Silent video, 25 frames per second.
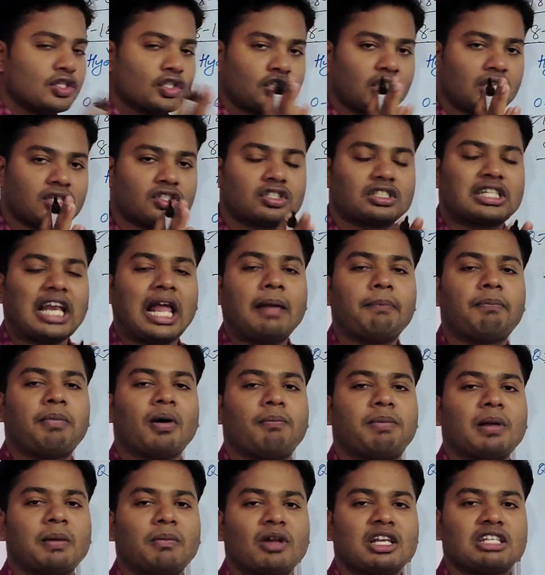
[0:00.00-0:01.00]
such type
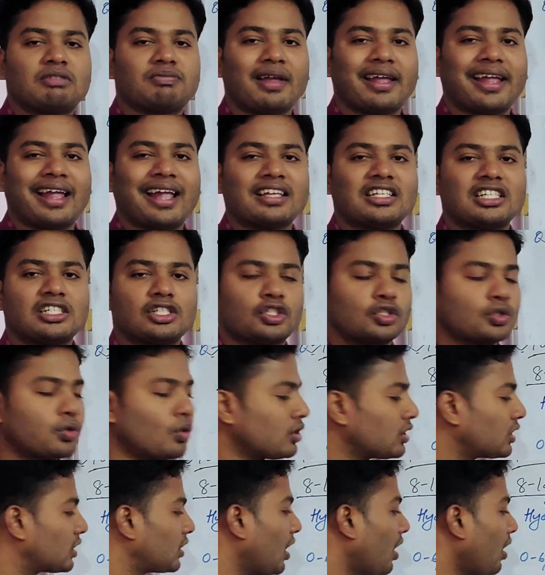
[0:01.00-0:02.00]
of emulsifying agent
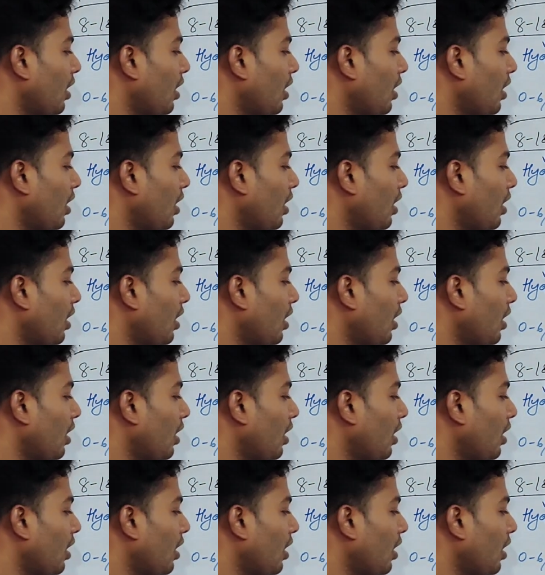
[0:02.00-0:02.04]
shows